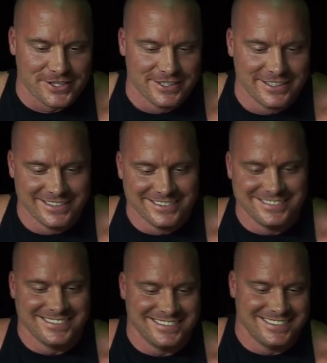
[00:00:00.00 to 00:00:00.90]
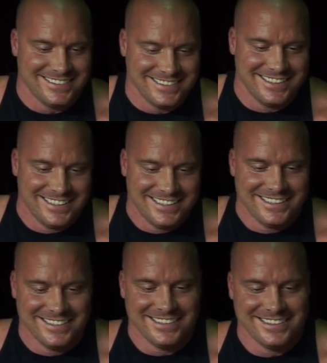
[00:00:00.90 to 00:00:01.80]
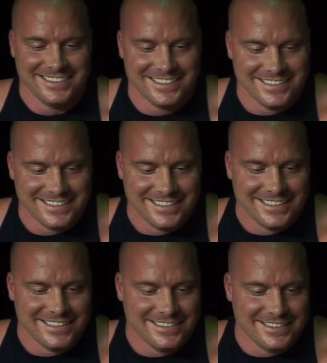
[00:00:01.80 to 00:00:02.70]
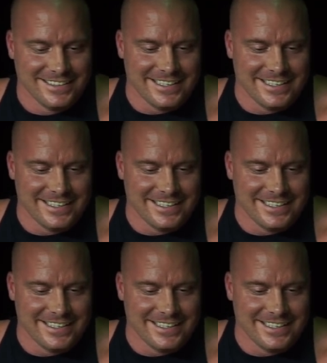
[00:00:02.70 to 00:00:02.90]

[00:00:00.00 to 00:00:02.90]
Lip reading: It's Ed Cohen, everybody.